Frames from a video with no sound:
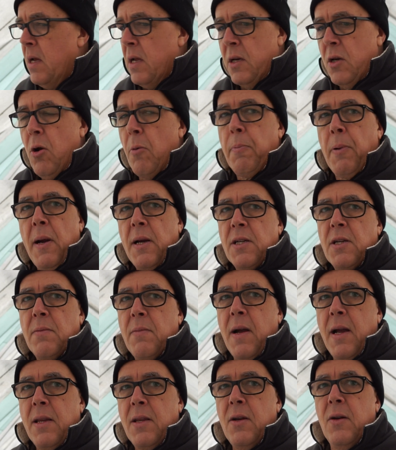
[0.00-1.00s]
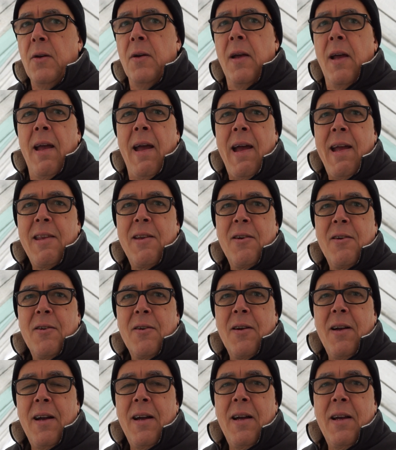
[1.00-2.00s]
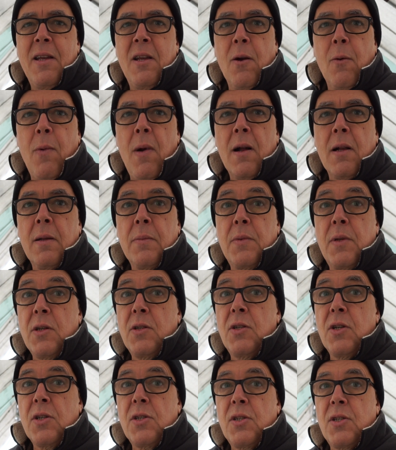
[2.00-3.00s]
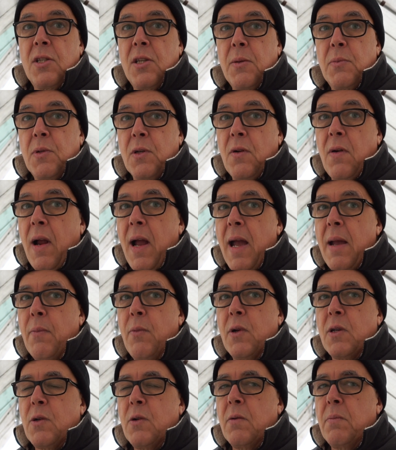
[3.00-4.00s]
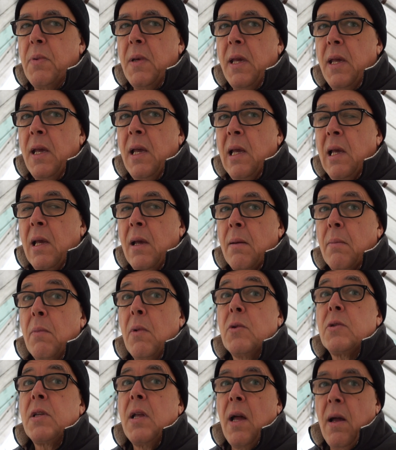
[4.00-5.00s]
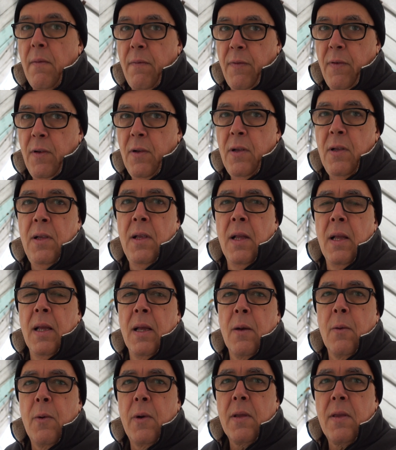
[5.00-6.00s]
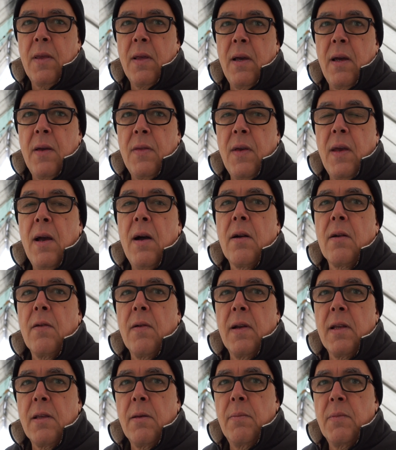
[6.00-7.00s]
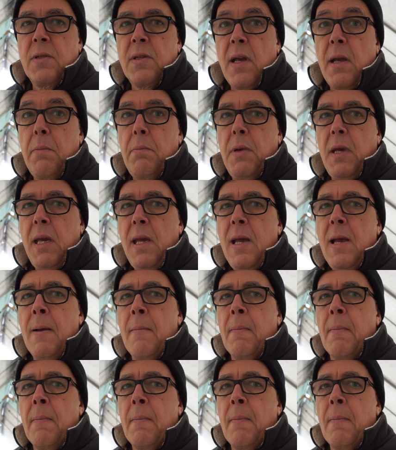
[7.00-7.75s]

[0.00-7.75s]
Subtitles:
No pressure, mind you, and you're welcome to just subscribe, which would be most helpful with the algorithms that be.